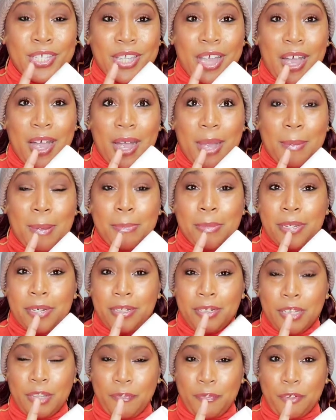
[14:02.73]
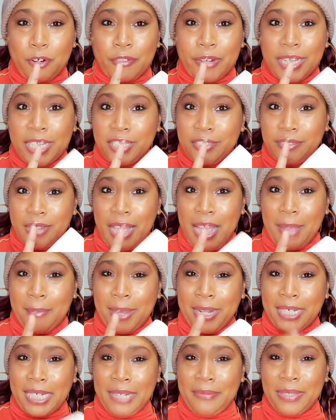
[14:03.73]
I'm gonna look for it and I
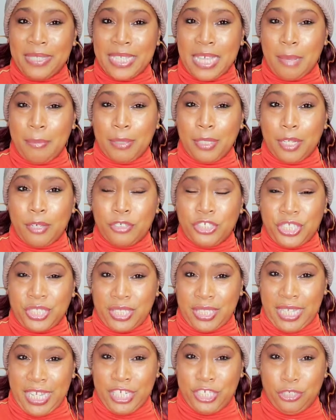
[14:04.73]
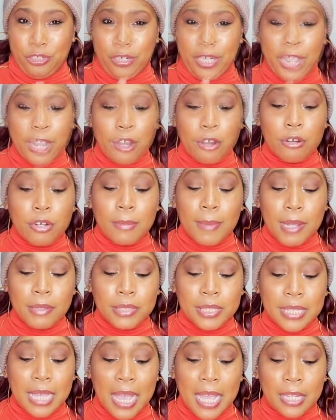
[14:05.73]
might leave it down below just in case. So when I heard about
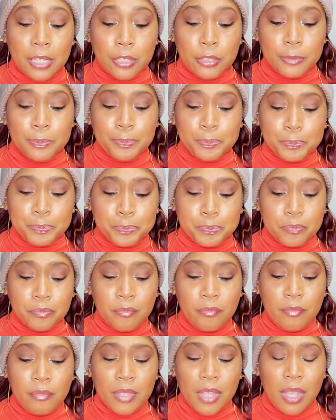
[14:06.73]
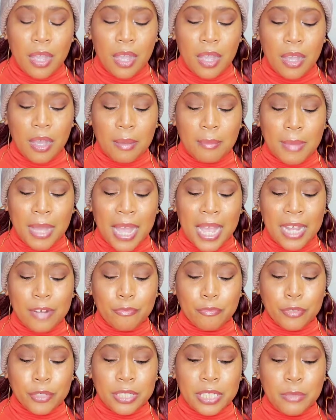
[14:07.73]
Skylar, I
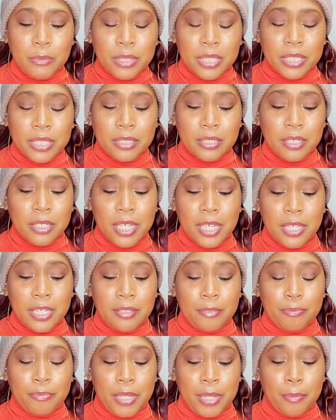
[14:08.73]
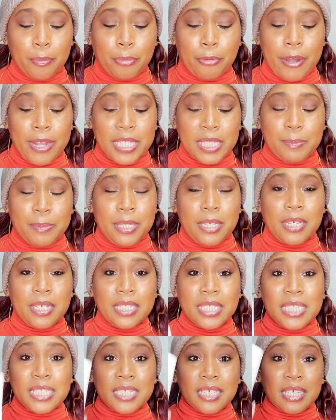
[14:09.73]
really was impressed
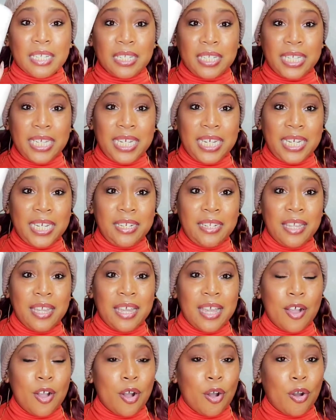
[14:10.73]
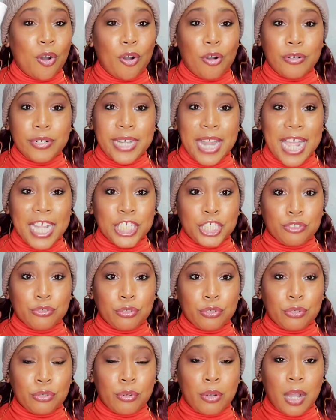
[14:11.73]
because it's a clean, all
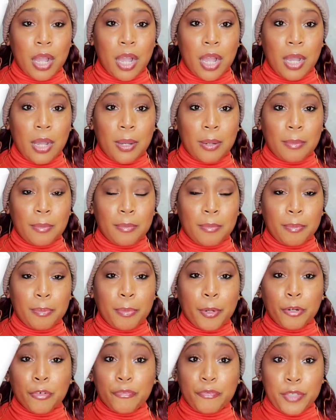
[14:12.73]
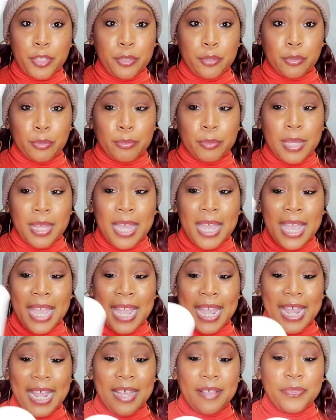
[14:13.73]
natural perfume.
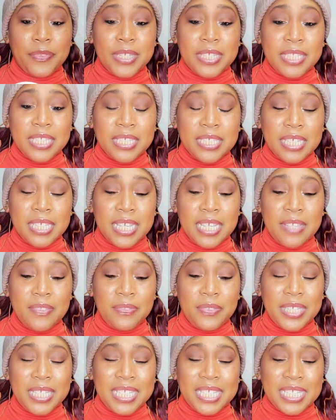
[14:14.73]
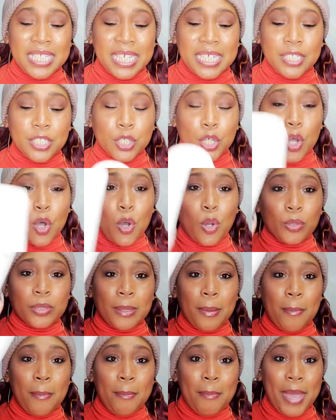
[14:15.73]
And this is in the scent
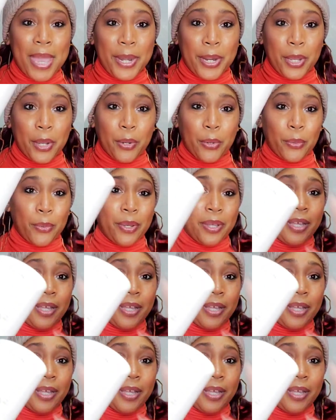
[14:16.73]
called Meadow.